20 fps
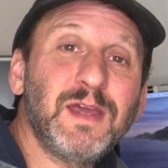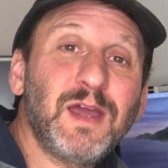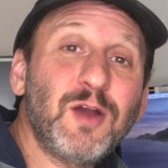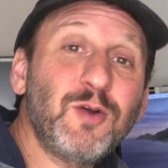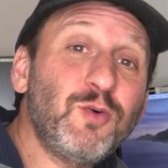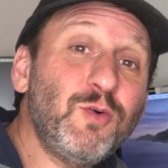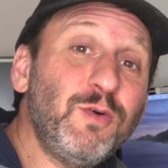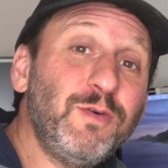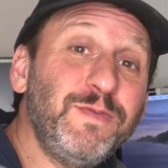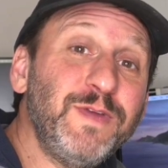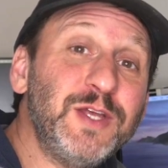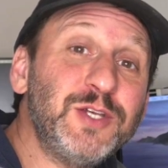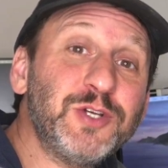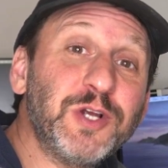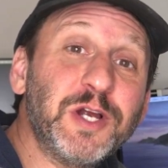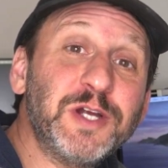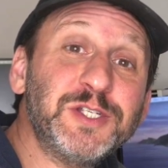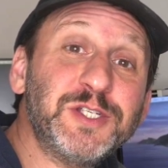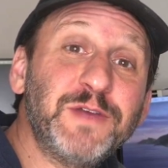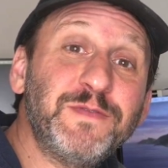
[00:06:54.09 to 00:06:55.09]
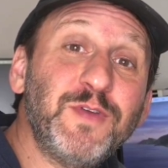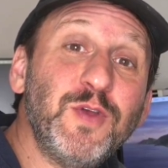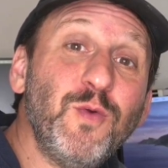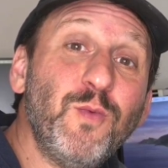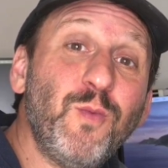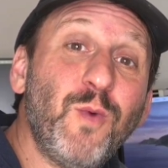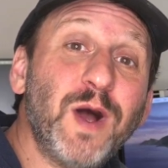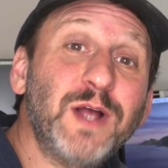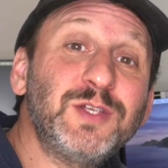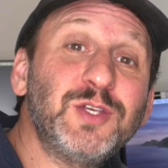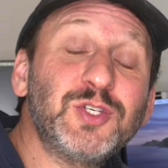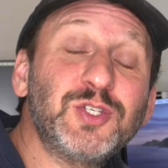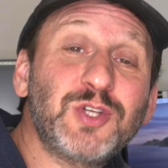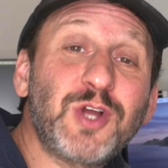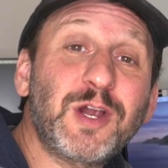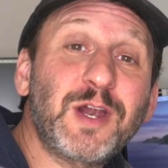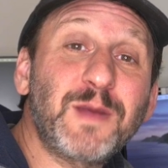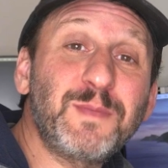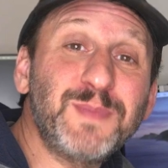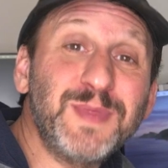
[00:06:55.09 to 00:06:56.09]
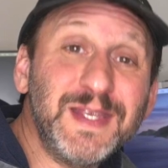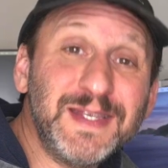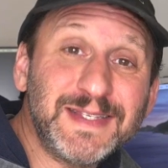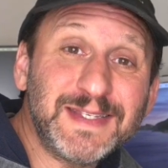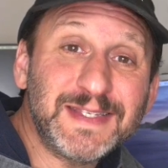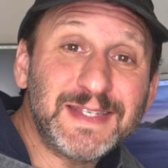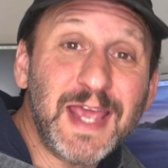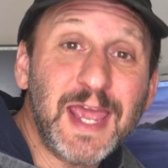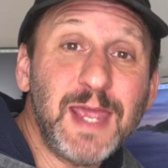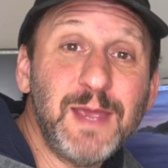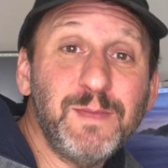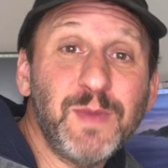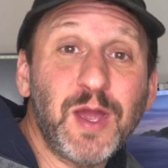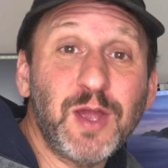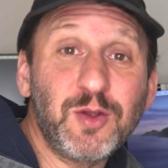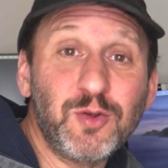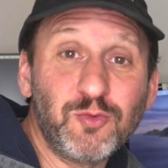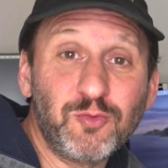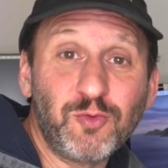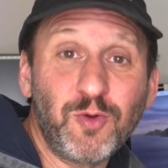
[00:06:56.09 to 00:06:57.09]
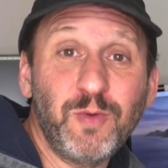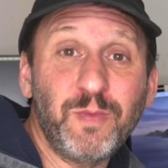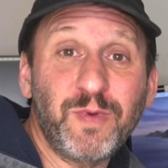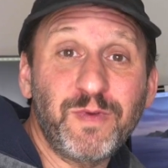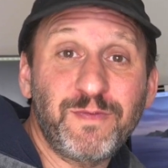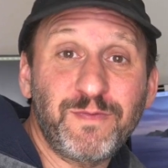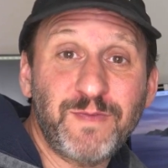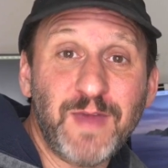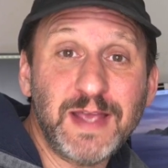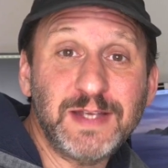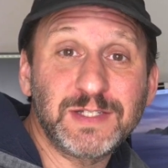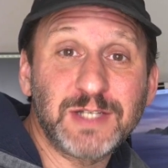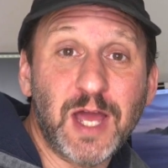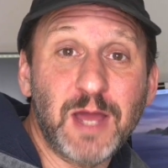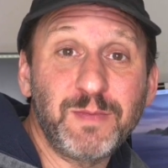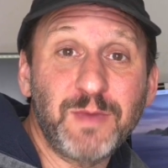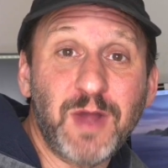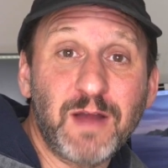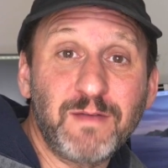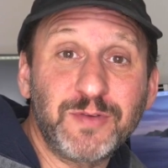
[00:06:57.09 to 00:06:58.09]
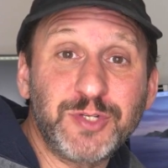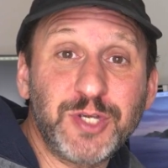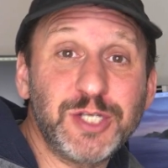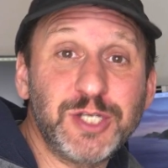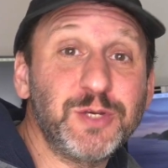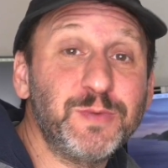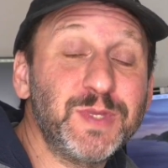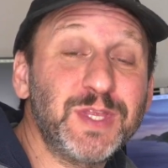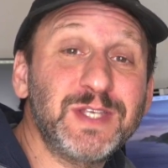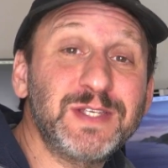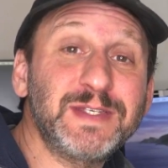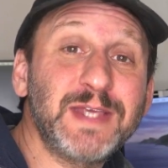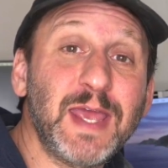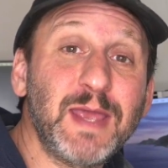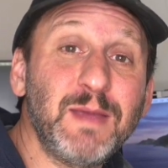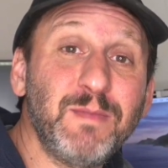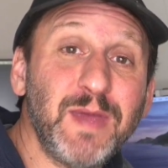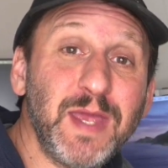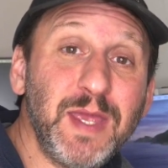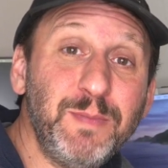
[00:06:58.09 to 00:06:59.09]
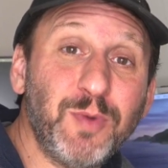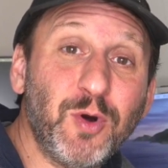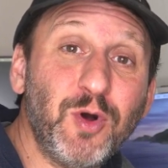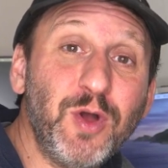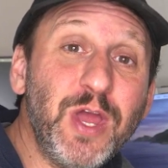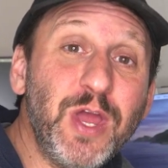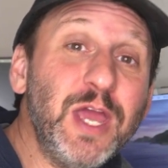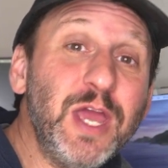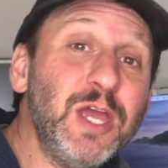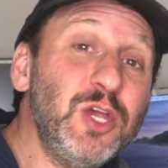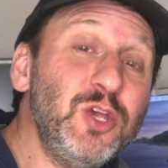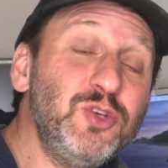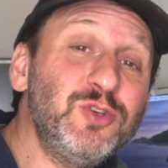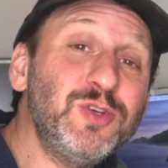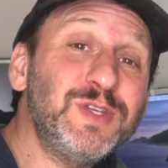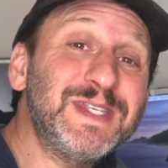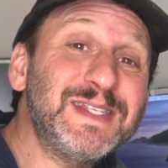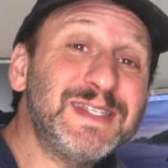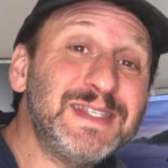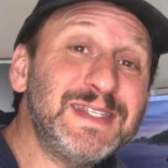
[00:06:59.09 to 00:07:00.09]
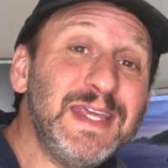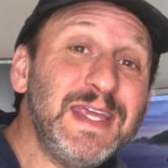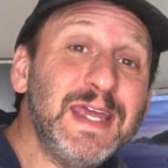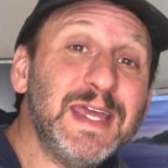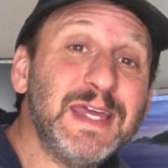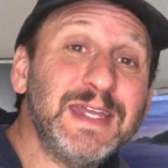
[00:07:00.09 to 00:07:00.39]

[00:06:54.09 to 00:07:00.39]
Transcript: A cool feature is if you want to start up the same group FaceTime conversation with the same people, you should see